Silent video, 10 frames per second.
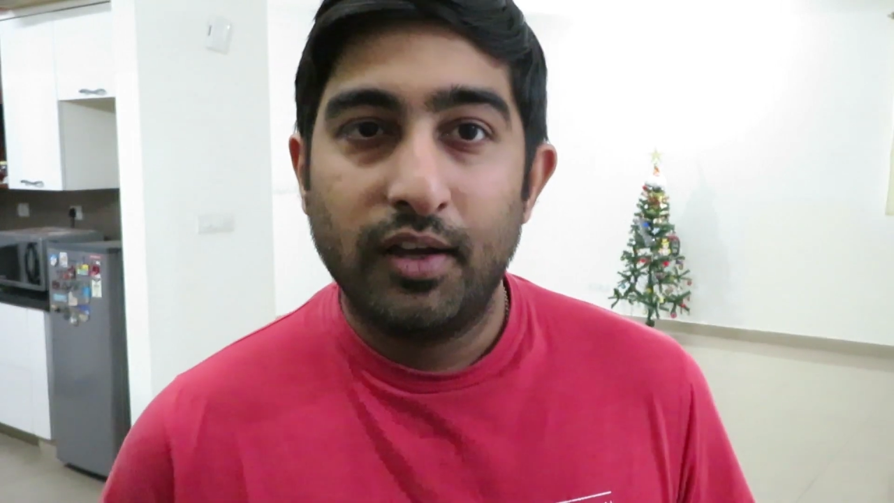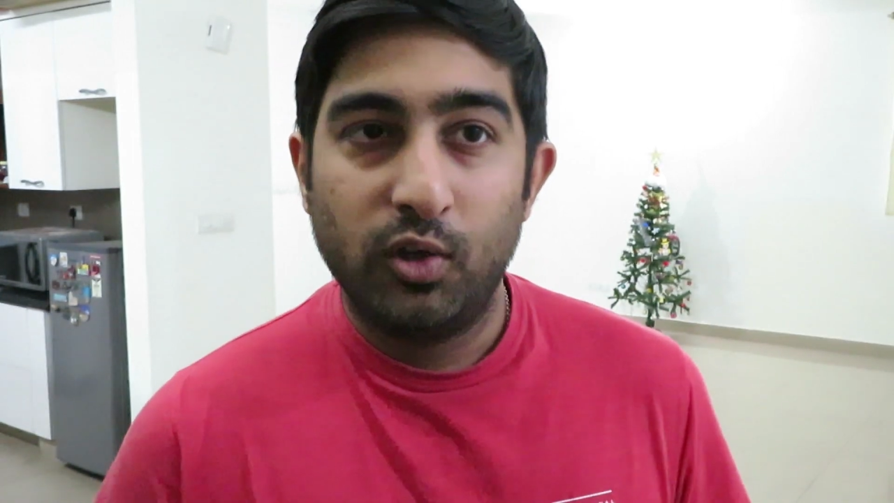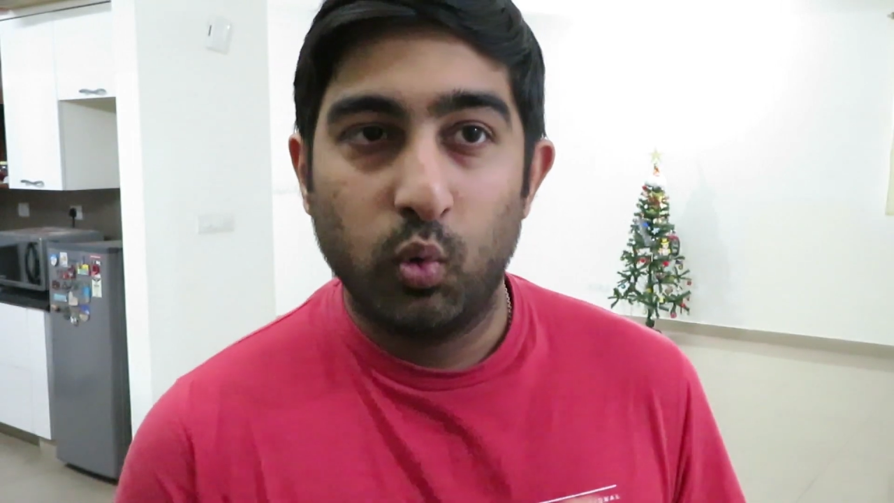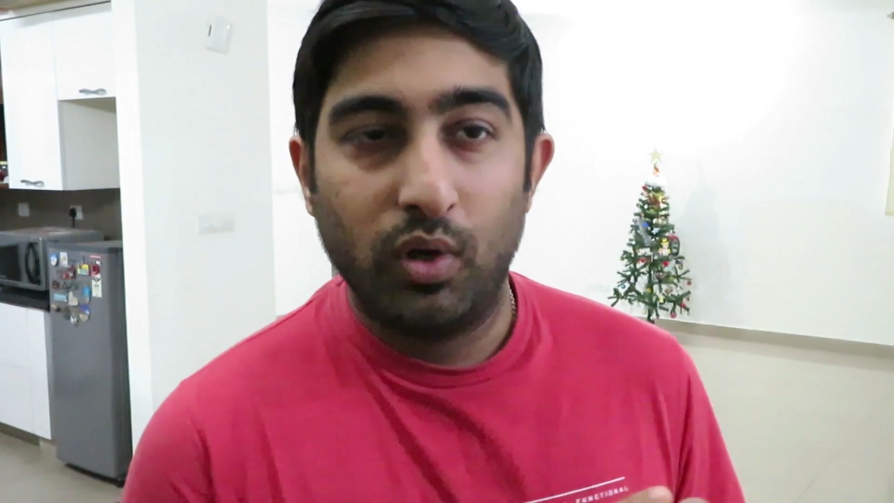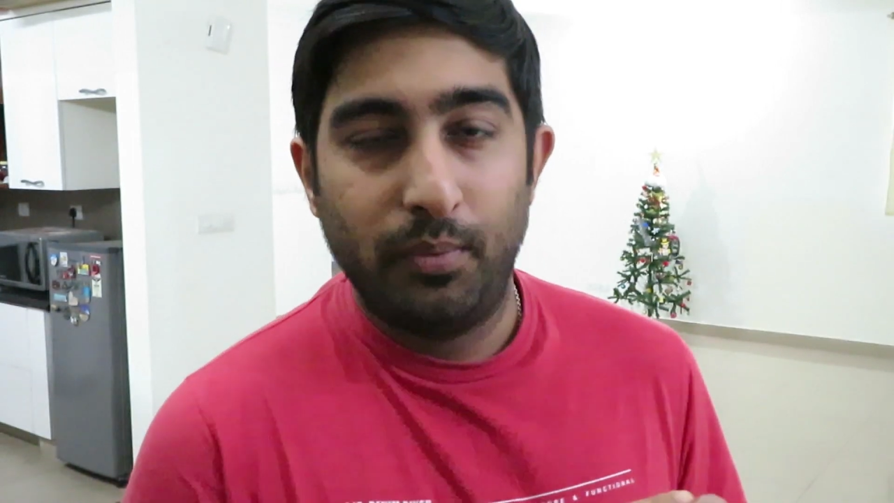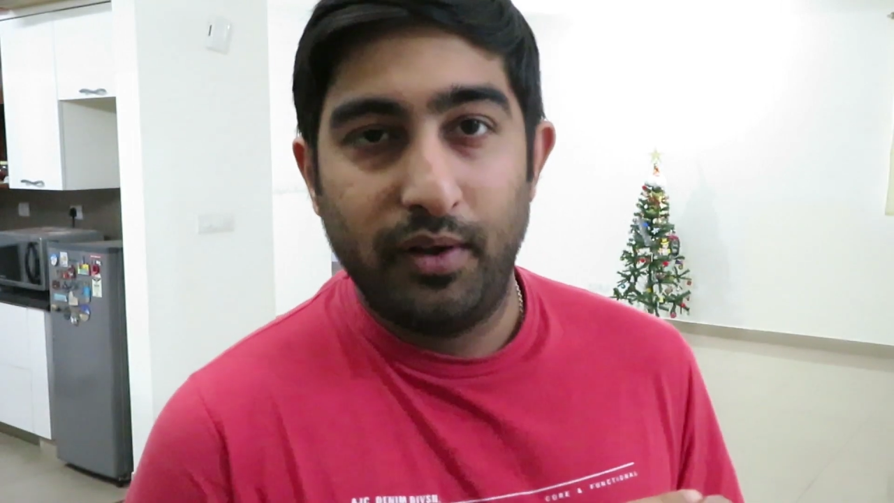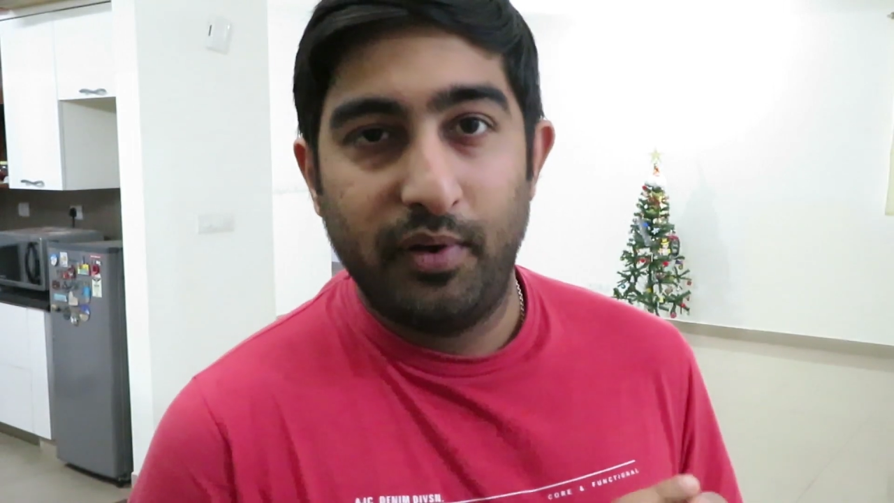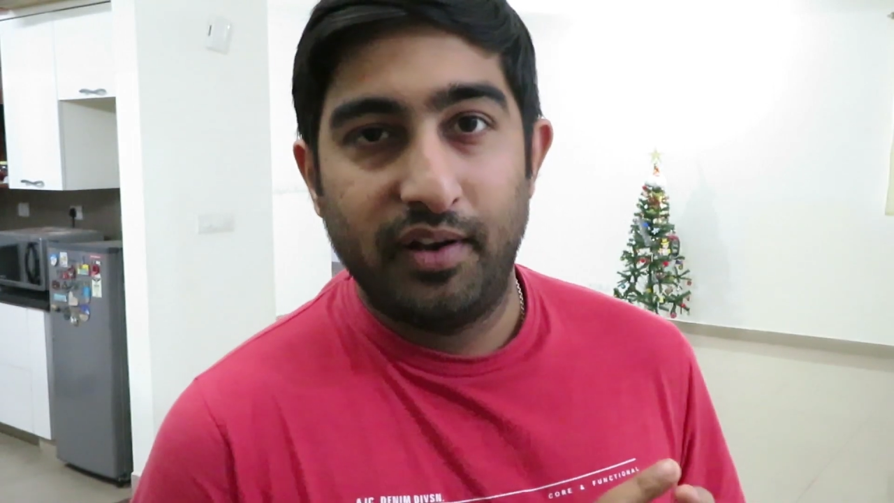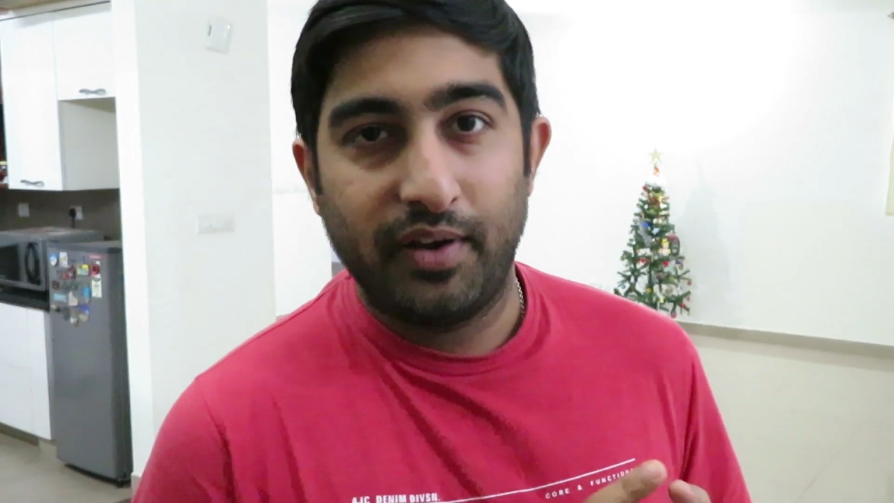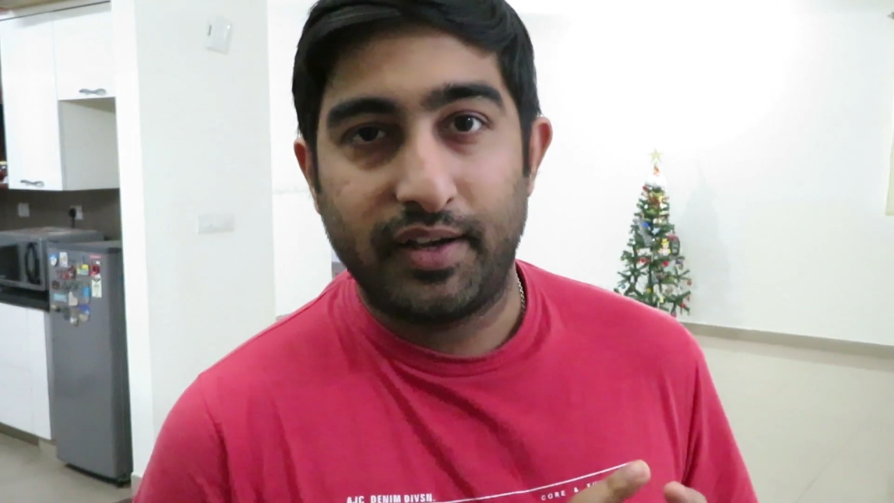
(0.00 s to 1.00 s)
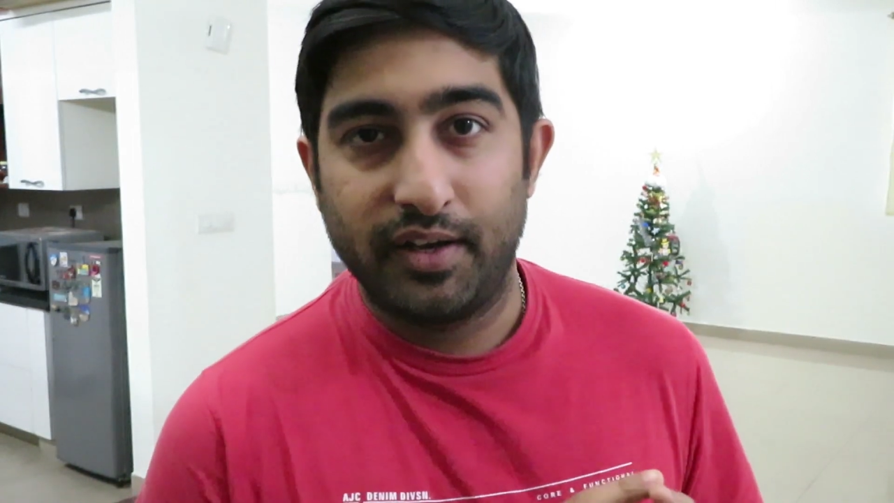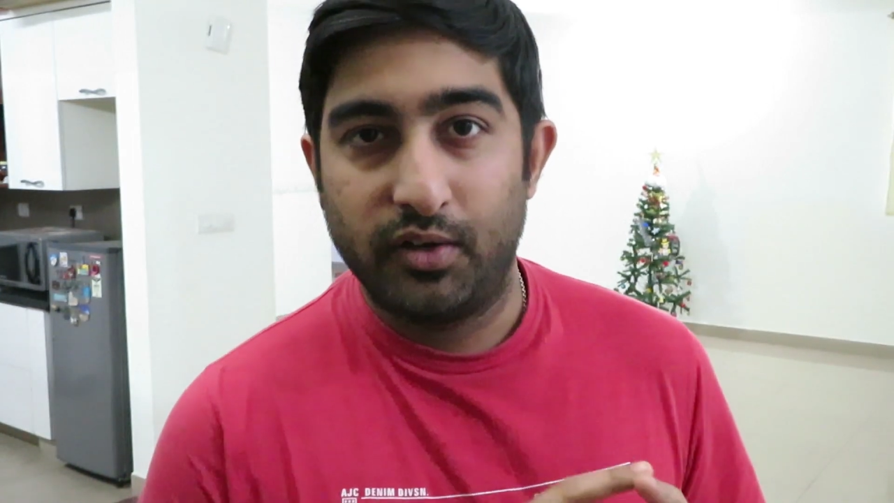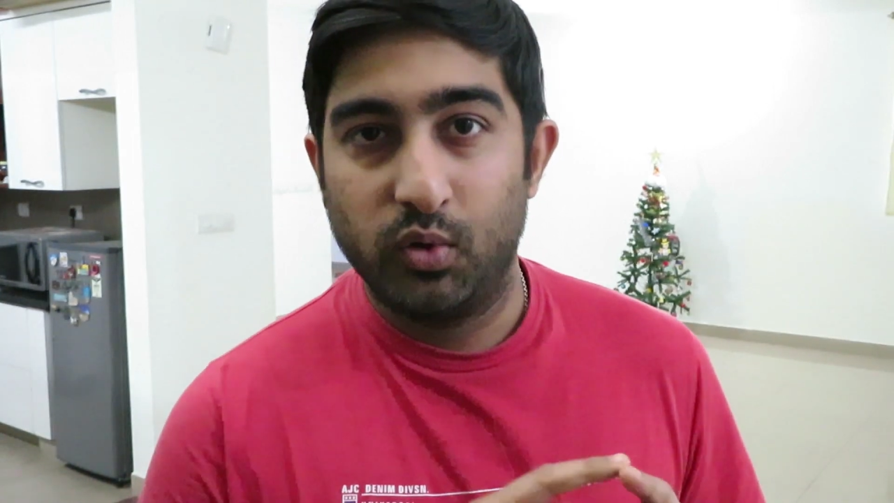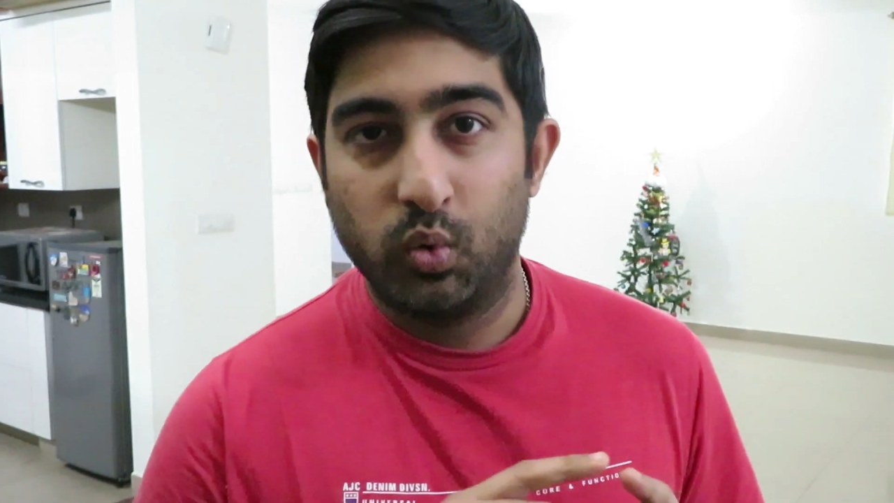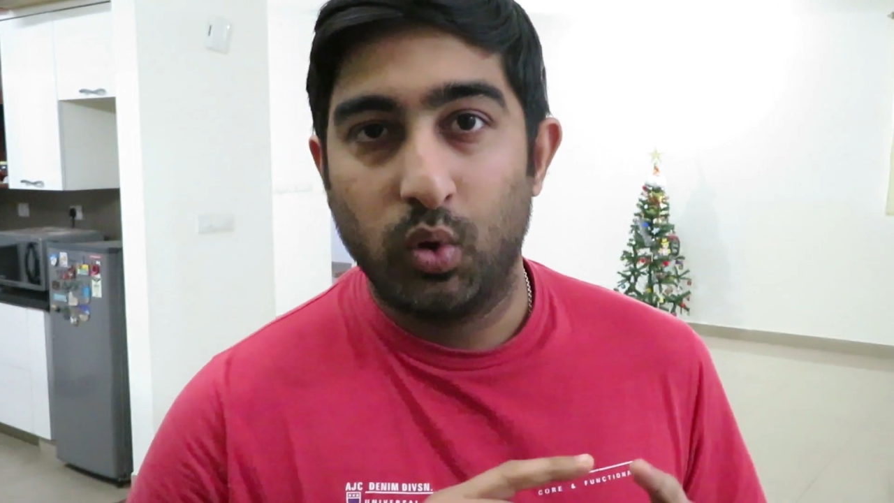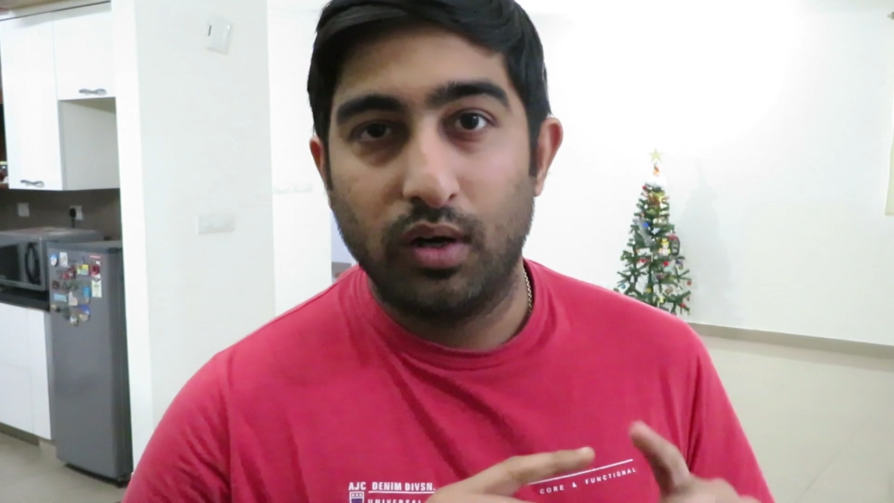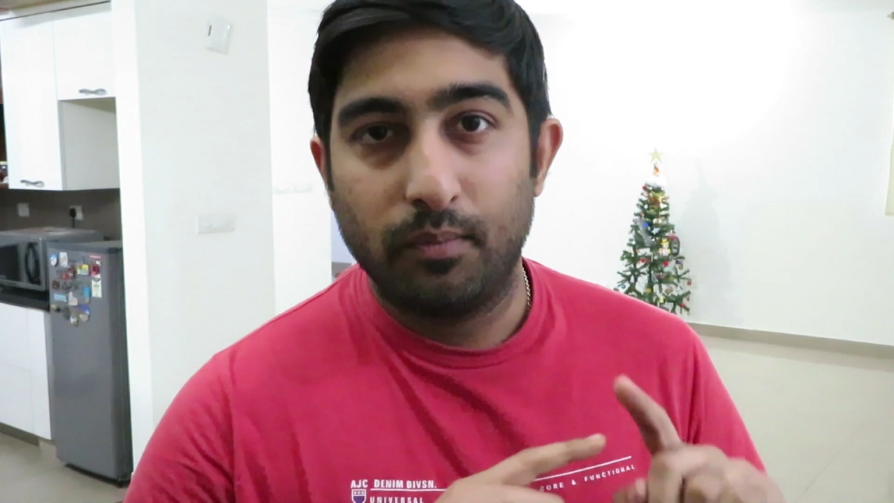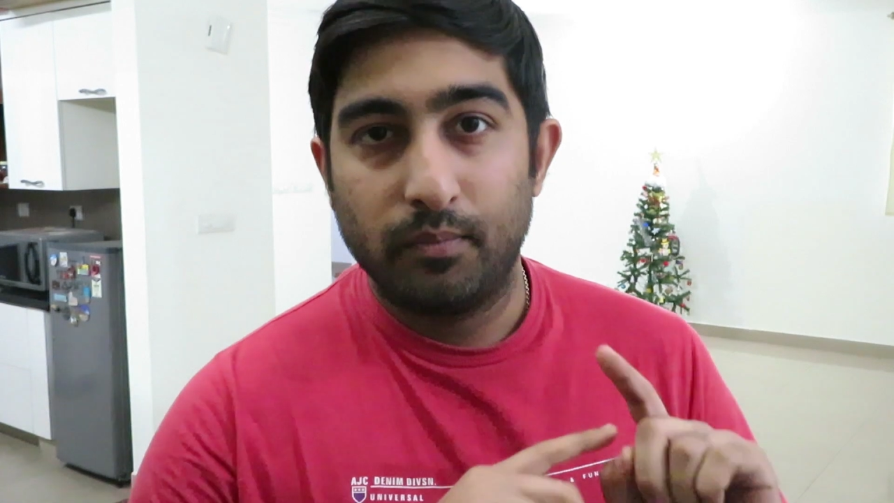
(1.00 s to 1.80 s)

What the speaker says: you will be redirected to